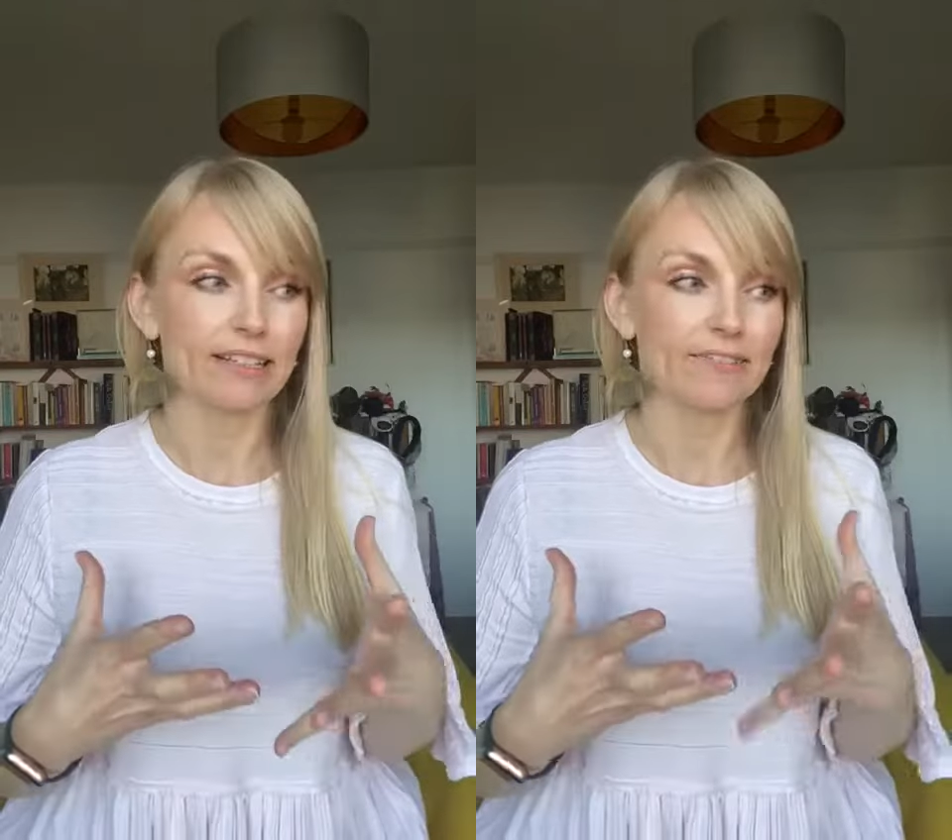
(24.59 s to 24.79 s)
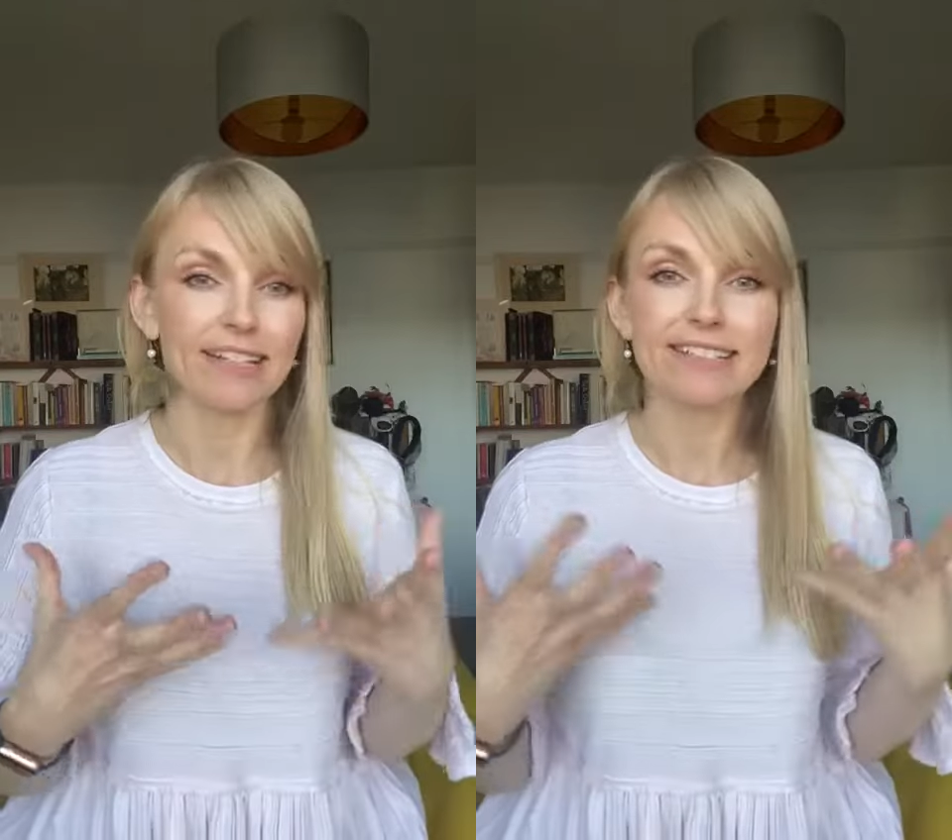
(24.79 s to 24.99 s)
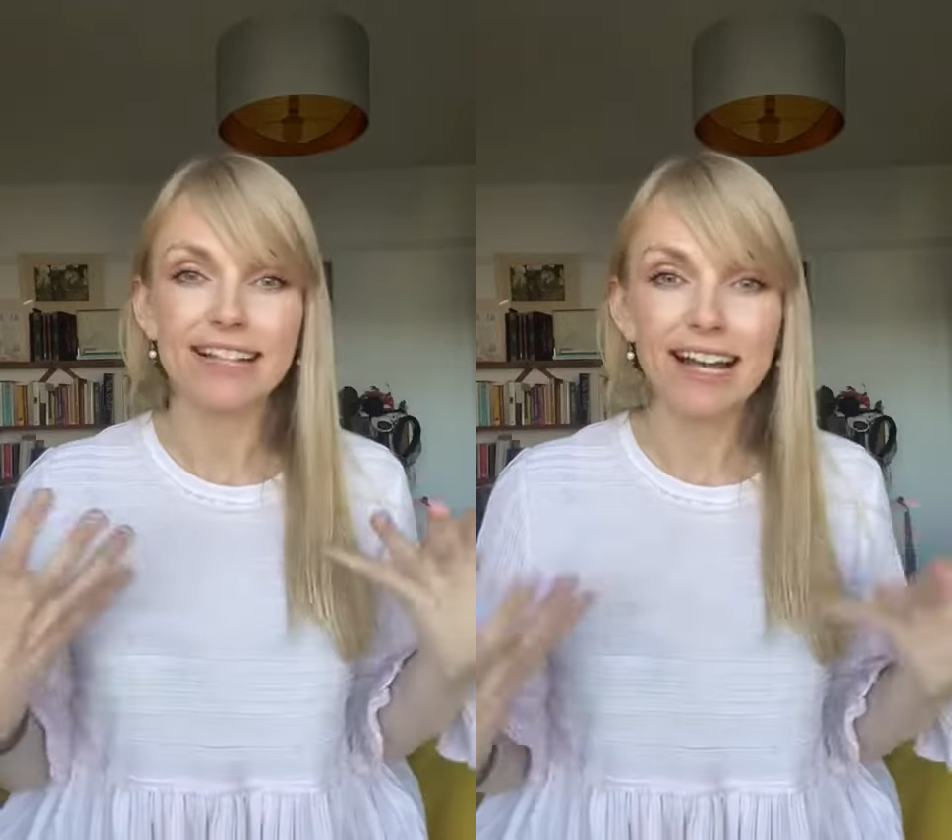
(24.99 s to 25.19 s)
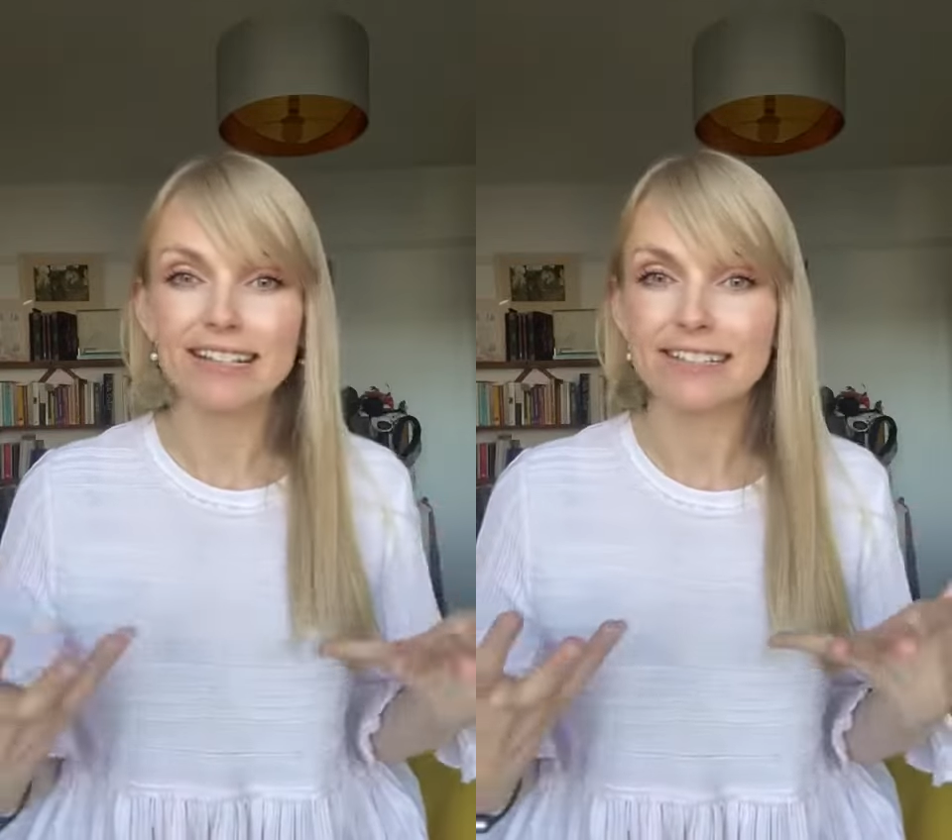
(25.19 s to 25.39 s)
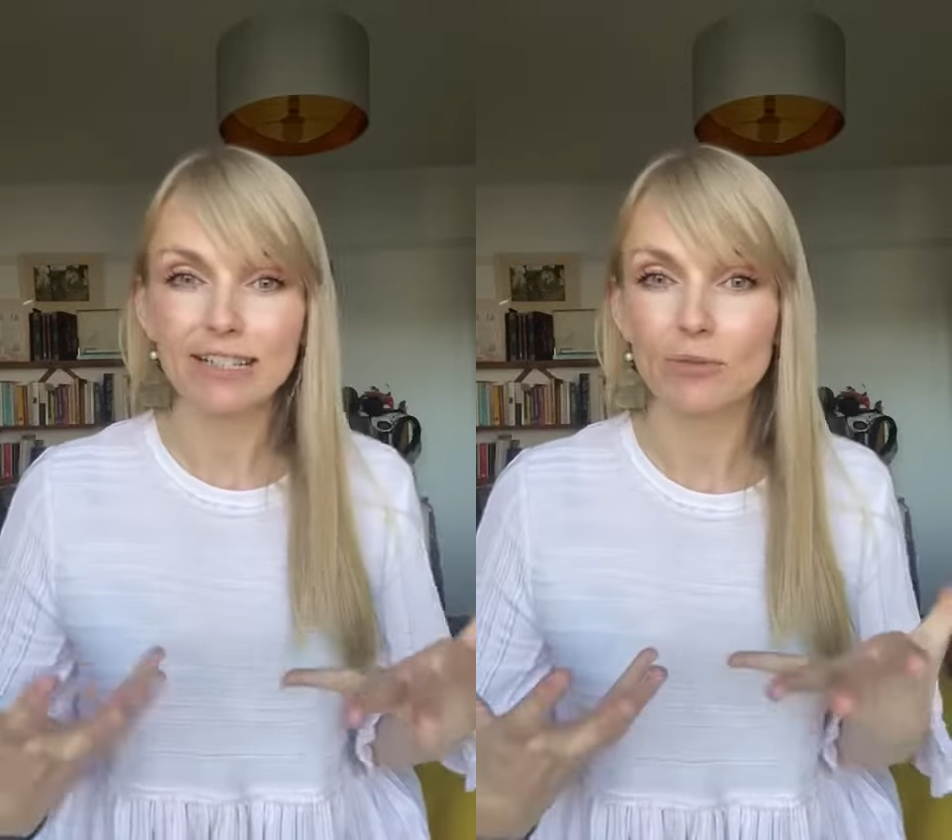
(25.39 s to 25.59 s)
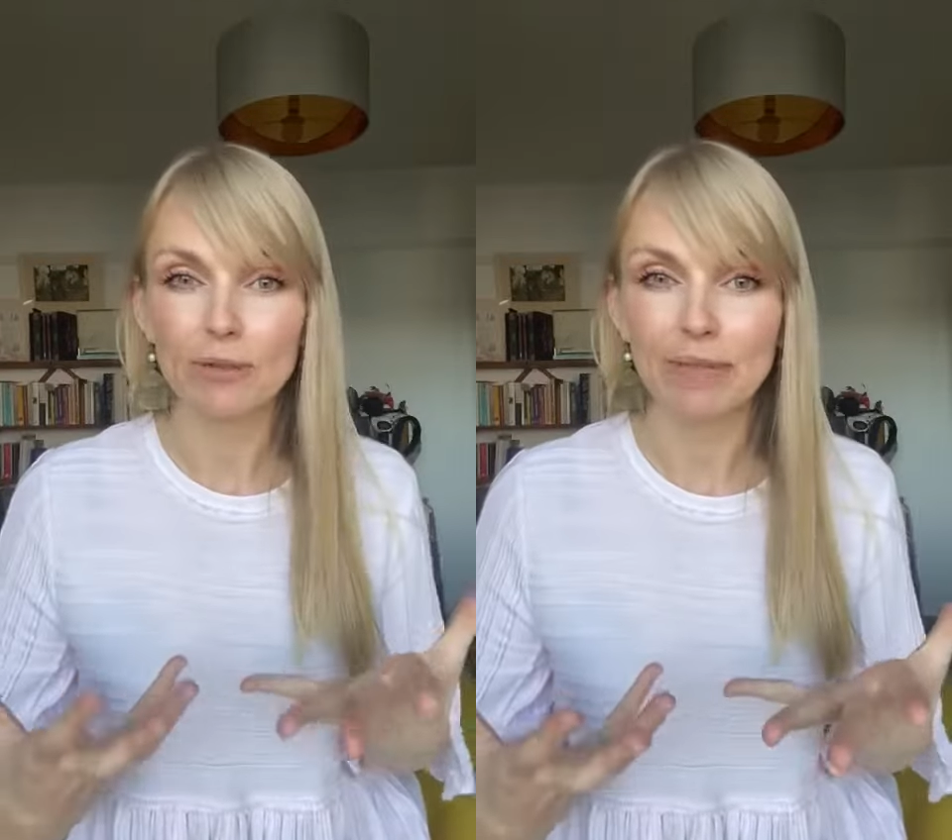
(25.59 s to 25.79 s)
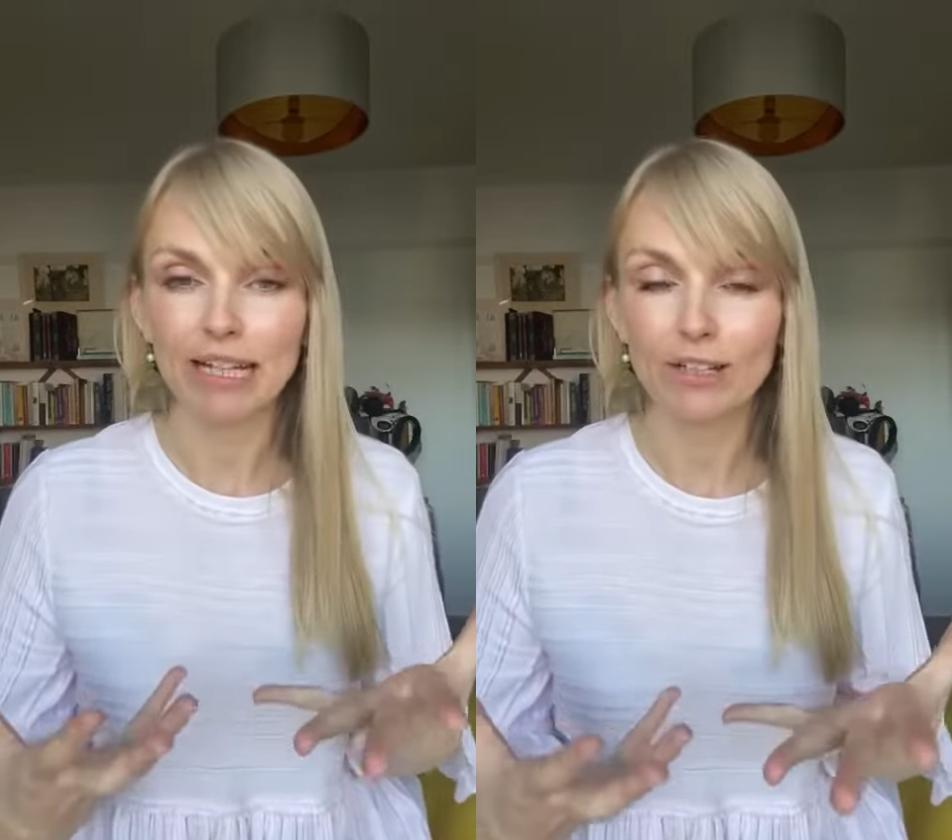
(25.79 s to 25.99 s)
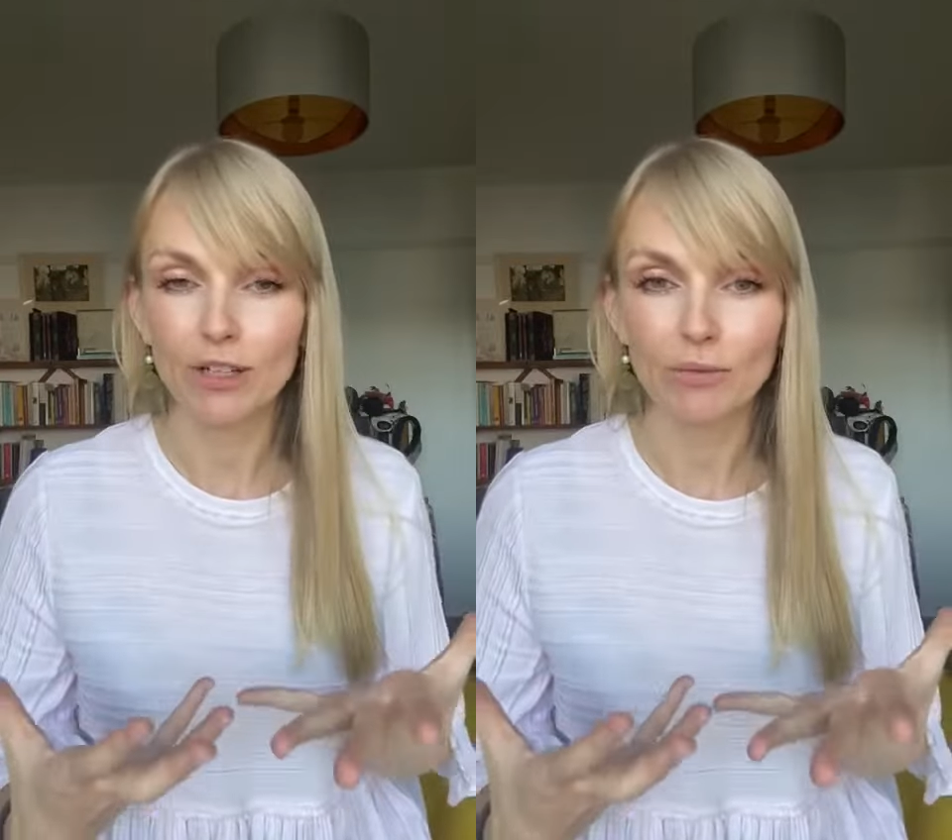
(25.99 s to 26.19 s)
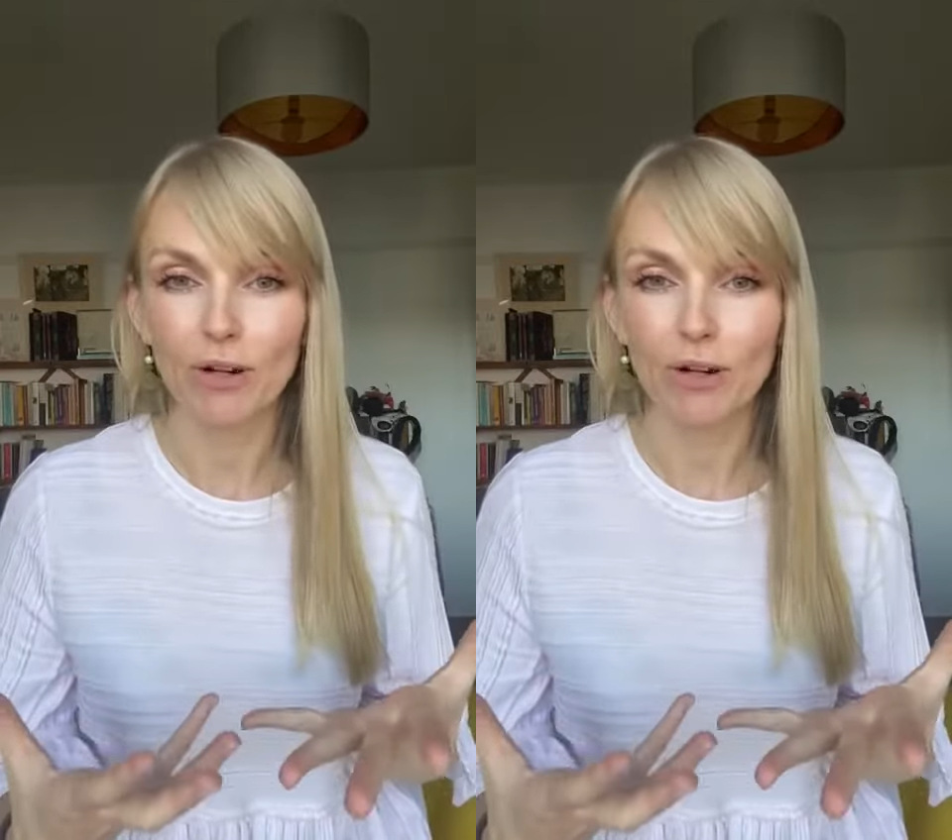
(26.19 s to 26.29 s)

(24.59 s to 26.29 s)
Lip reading: fantastic women who